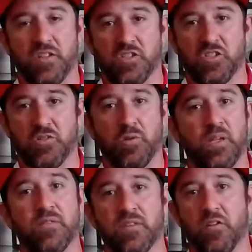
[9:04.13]
on this shoe,
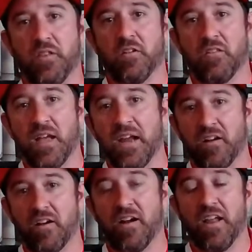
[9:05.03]
even though they're
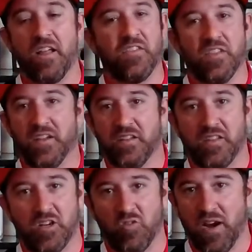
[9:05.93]
lighter.
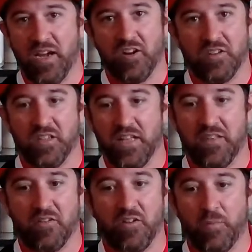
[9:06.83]
The graining on the
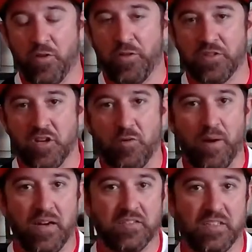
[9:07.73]
leather on both the
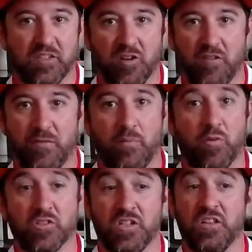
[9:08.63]
toe box and the golf ball
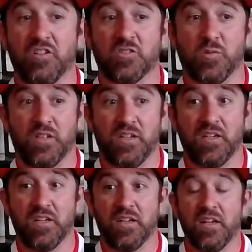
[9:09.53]
portion, it looks really
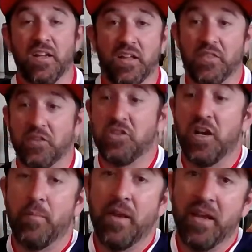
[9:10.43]
good. The
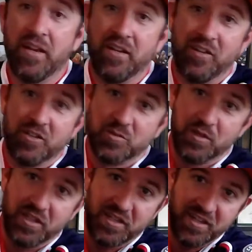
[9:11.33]
Jumpman
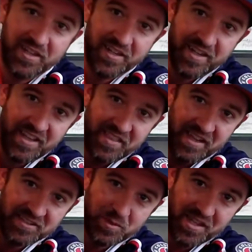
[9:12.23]
looks really good.
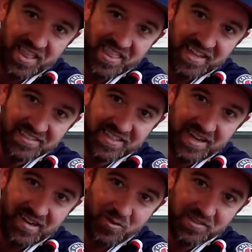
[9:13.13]
That's one of the things
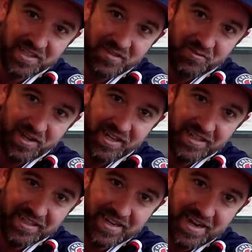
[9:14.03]
that I always love
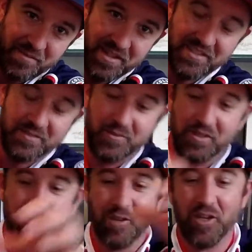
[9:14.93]
reading in the comments
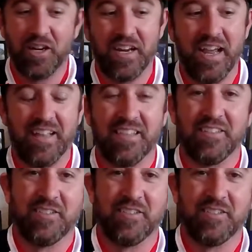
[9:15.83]
when you look at